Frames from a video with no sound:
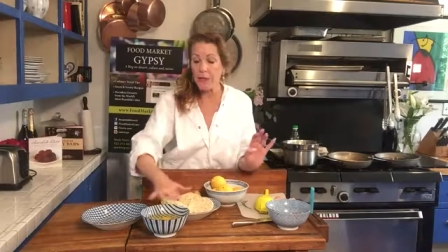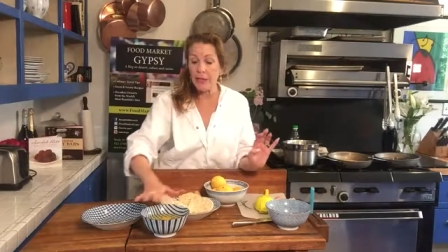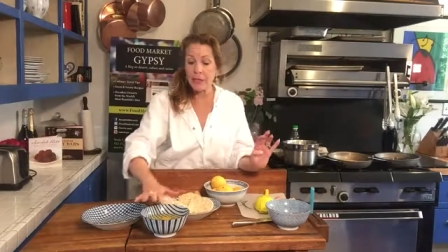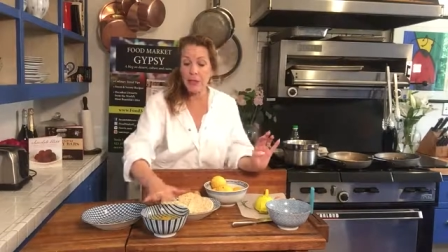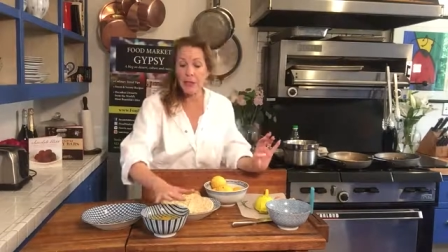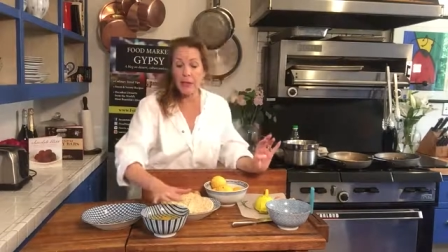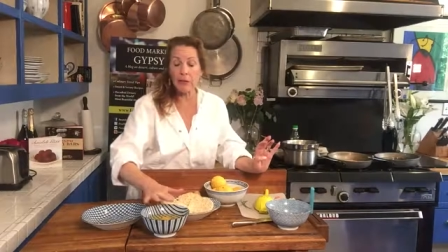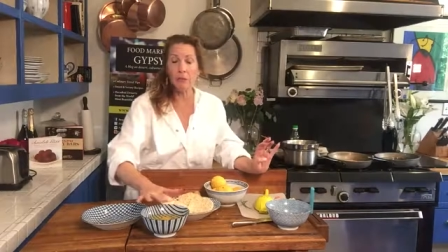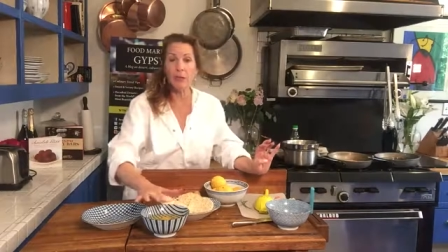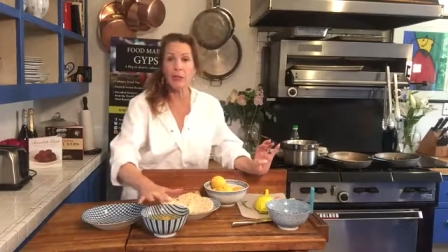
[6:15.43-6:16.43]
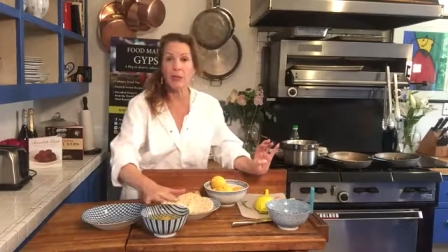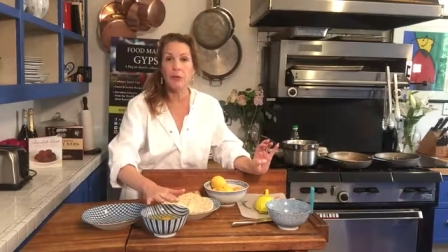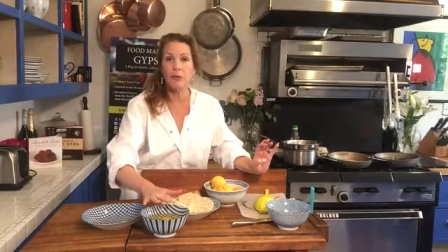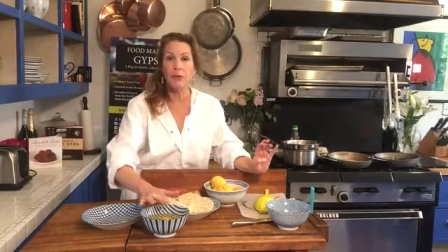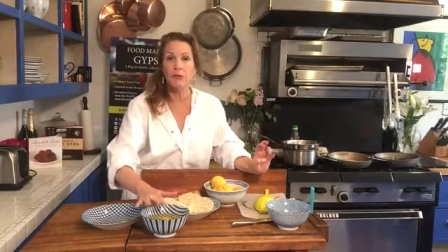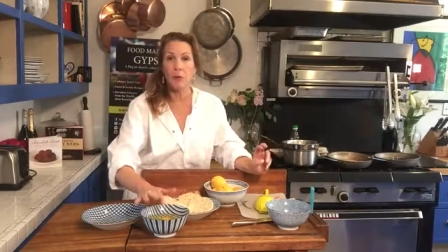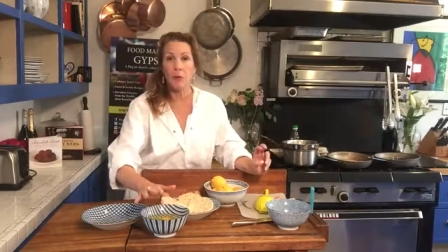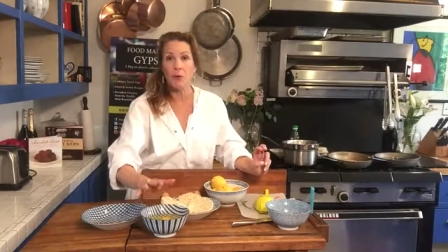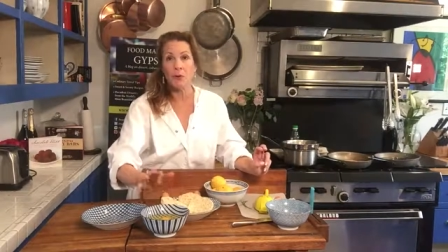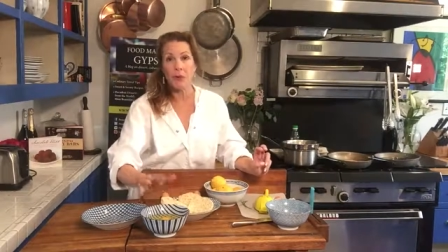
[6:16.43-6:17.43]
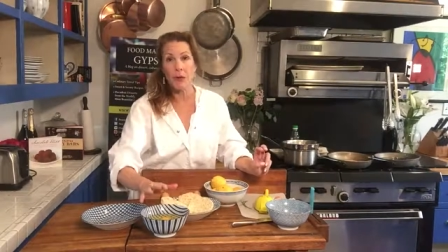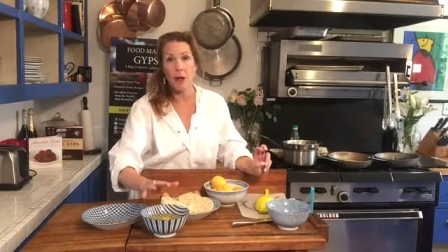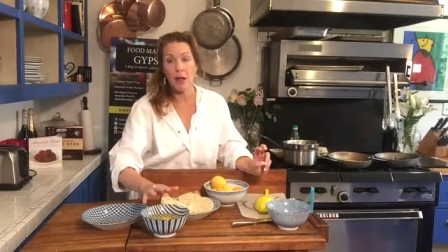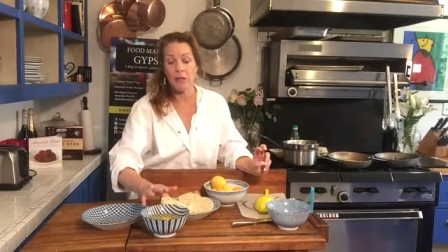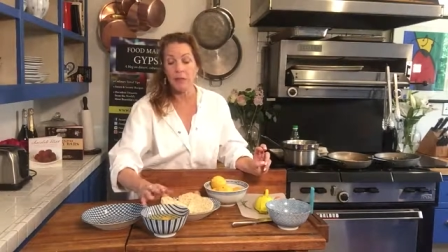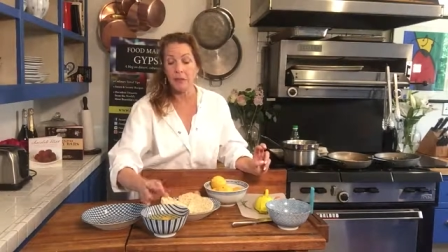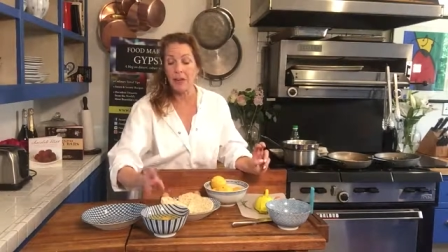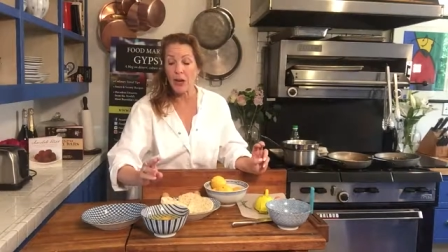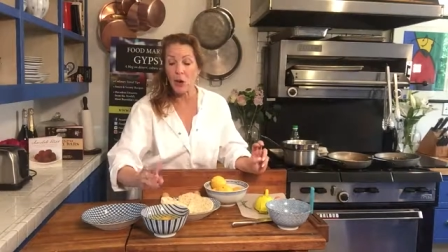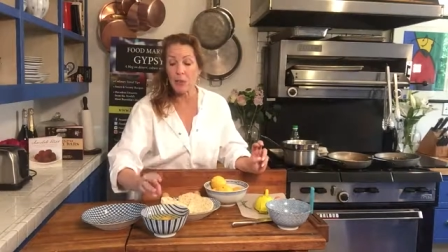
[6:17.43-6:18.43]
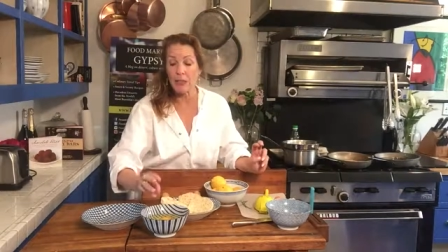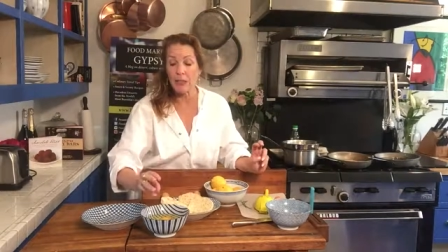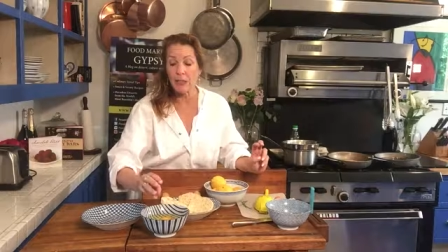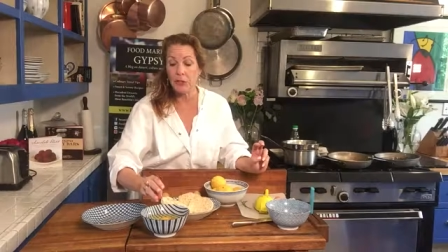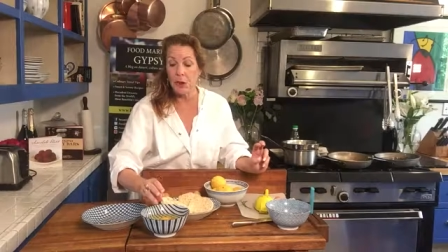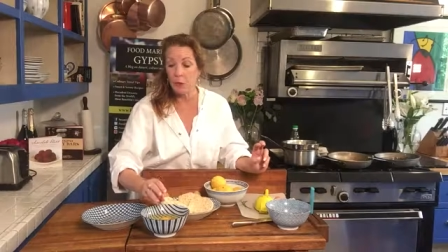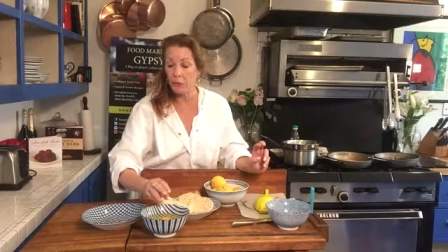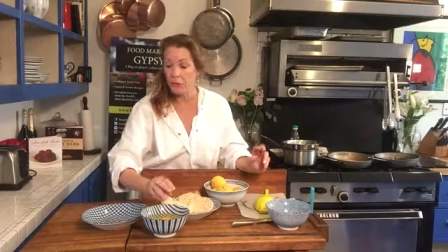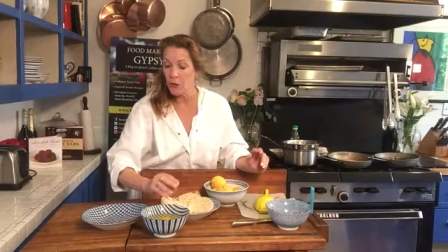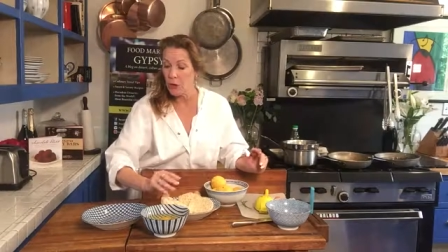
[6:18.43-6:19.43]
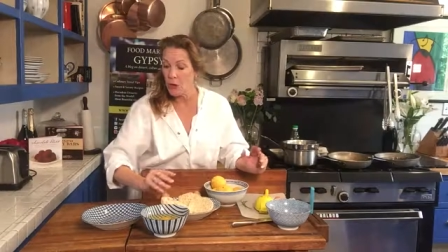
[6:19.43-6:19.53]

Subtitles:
these are the eggs we're gonna use for the hollandaise, and I only need the yolks.